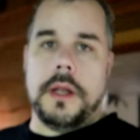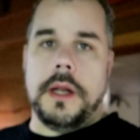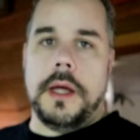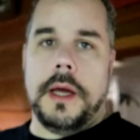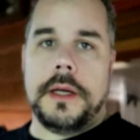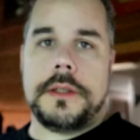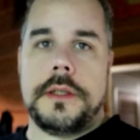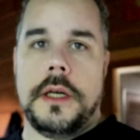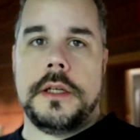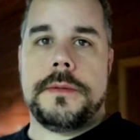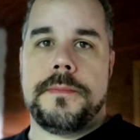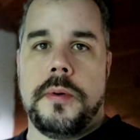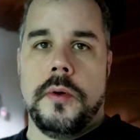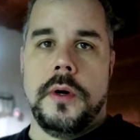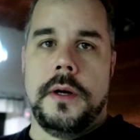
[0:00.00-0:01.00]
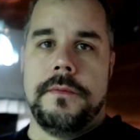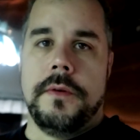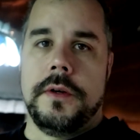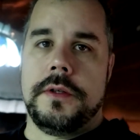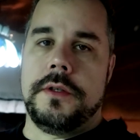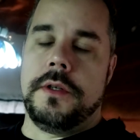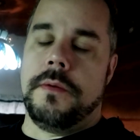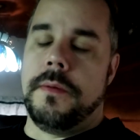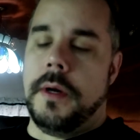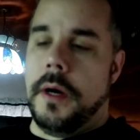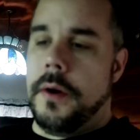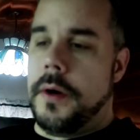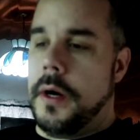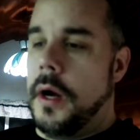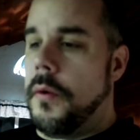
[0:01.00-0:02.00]
an access point versus a
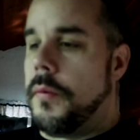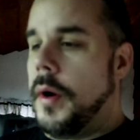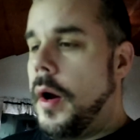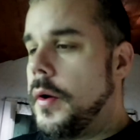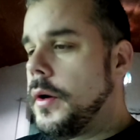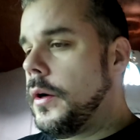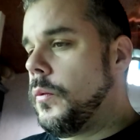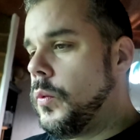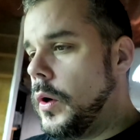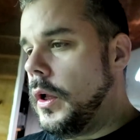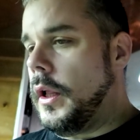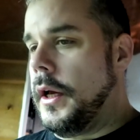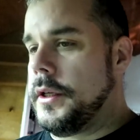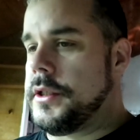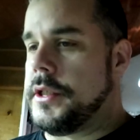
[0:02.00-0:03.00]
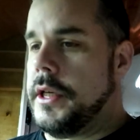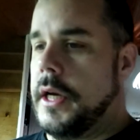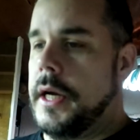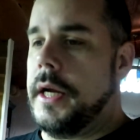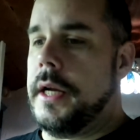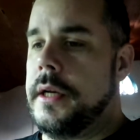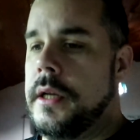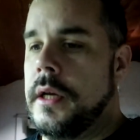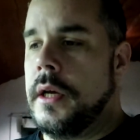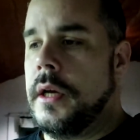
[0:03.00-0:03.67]
router, a router will assign